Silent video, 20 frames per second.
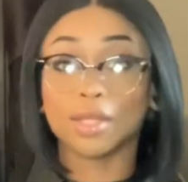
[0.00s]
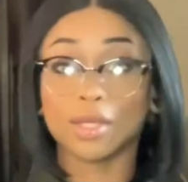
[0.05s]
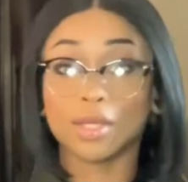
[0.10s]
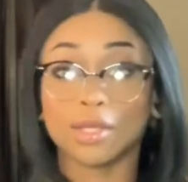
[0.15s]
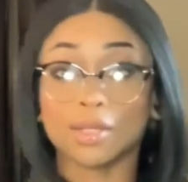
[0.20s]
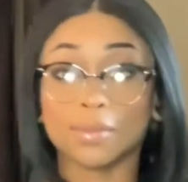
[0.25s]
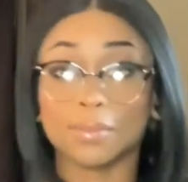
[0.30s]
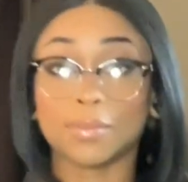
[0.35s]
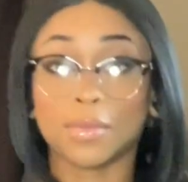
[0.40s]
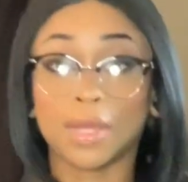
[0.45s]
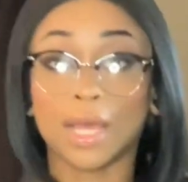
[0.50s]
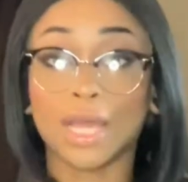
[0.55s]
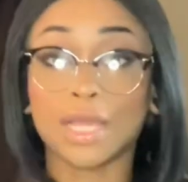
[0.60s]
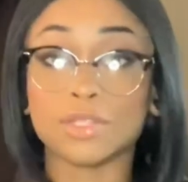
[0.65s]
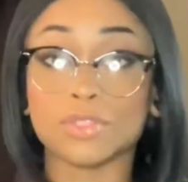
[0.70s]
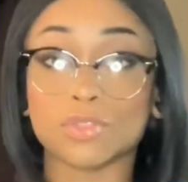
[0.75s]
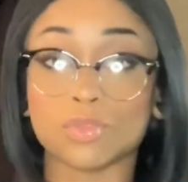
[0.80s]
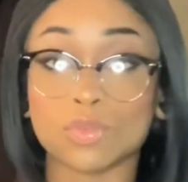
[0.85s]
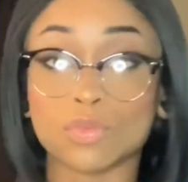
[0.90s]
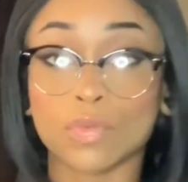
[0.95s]
um, I
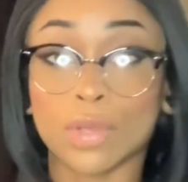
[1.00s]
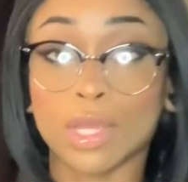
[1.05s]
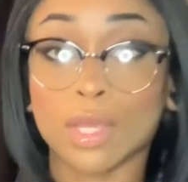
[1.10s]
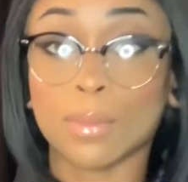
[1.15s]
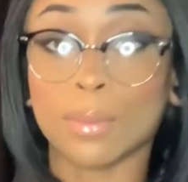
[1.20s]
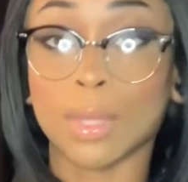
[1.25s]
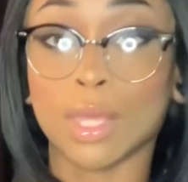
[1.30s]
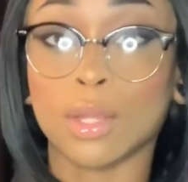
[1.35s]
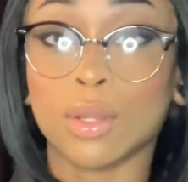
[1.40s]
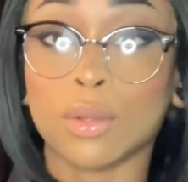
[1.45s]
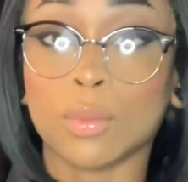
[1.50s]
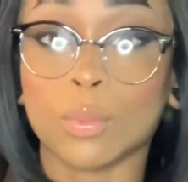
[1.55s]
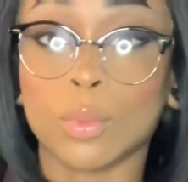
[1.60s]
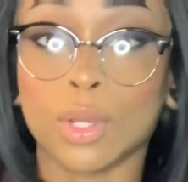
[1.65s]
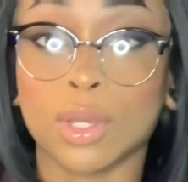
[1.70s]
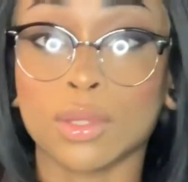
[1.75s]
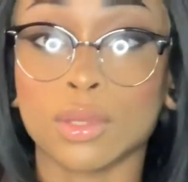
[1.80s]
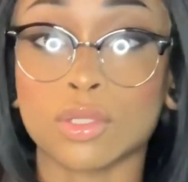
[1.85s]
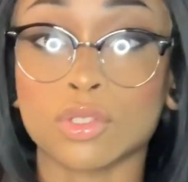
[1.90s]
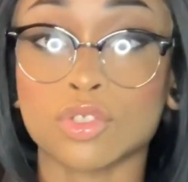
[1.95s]
do recommend
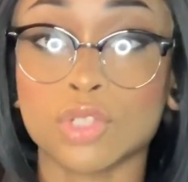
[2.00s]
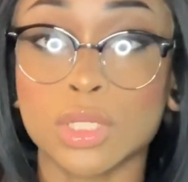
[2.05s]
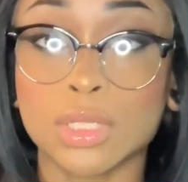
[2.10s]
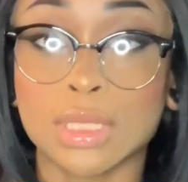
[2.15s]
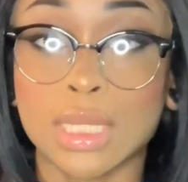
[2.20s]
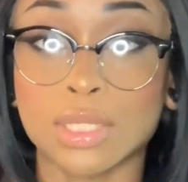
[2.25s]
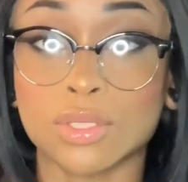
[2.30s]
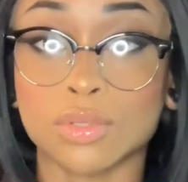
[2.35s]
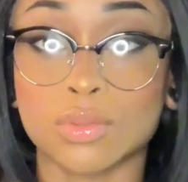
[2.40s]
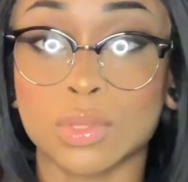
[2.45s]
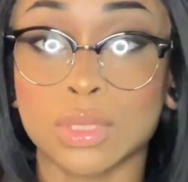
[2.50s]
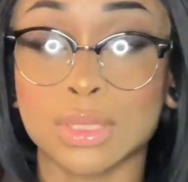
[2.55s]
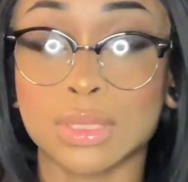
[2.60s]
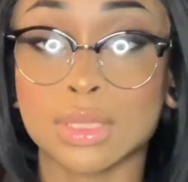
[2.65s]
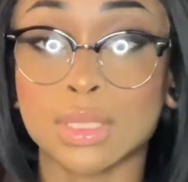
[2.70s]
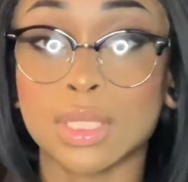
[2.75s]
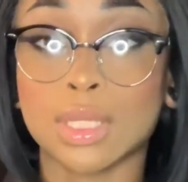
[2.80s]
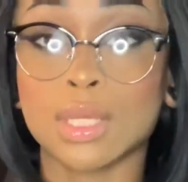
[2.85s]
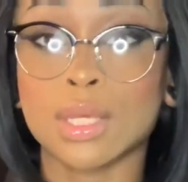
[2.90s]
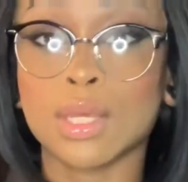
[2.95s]
wearing this dress. As you can
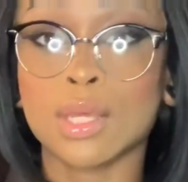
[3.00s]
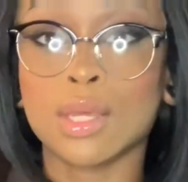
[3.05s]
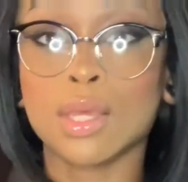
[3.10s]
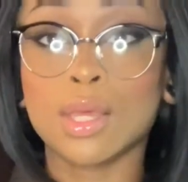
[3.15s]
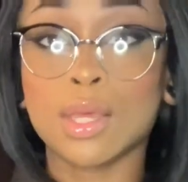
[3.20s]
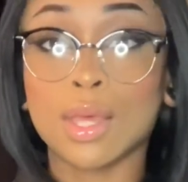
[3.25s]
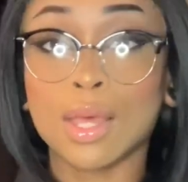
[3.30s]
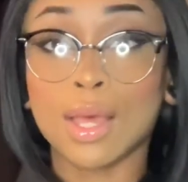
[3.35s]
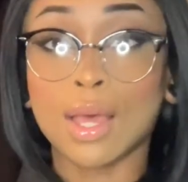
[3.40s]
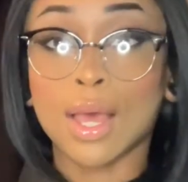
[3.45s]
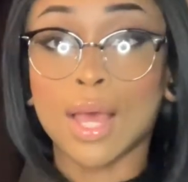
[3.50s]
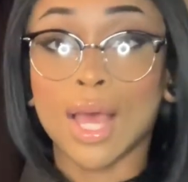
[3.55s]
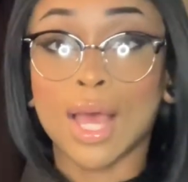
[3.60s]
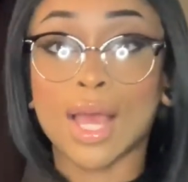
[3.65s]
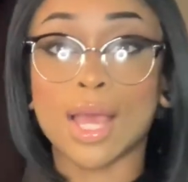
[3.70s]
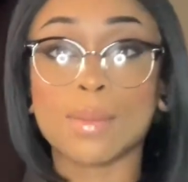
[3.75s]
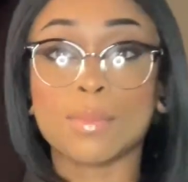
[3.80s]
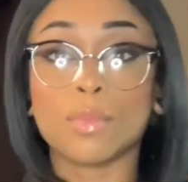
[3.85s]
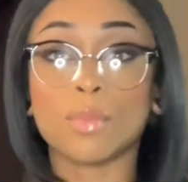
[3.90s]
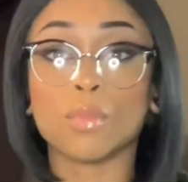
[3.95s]
see,
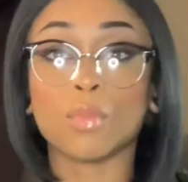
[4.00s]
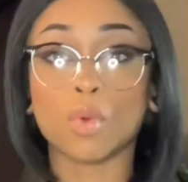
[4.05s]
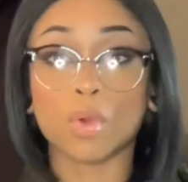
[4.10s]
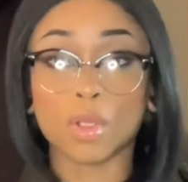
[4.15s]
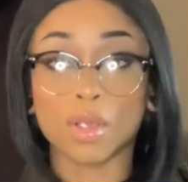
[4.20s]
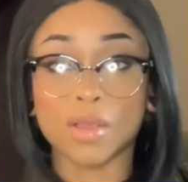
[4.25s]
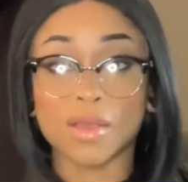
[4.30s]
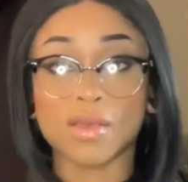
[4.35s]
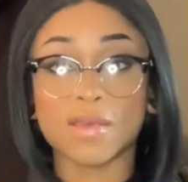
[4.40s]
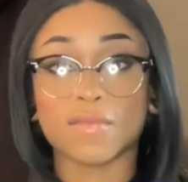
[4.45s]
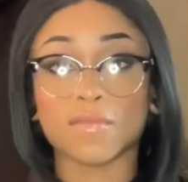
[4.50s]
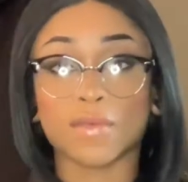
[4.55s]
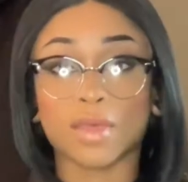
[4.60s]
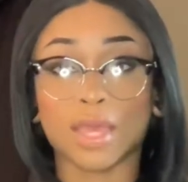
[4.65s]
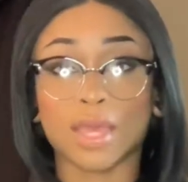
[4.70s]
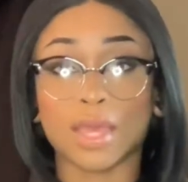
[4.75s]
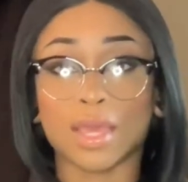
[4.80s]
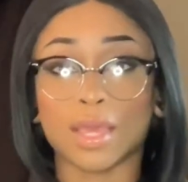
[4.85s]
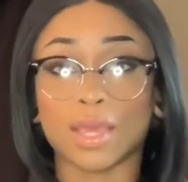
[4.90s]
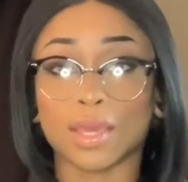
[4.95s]
I'm more of
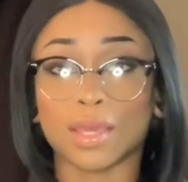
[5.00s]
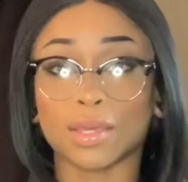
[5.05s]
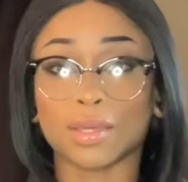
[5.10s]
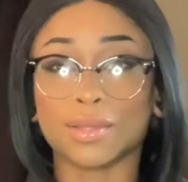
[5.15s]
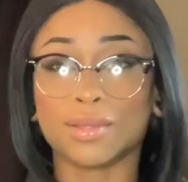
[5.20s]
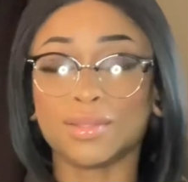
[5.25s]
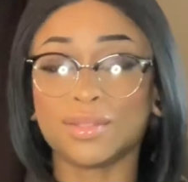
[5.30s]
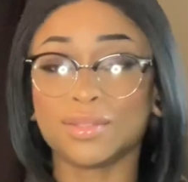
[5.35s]
a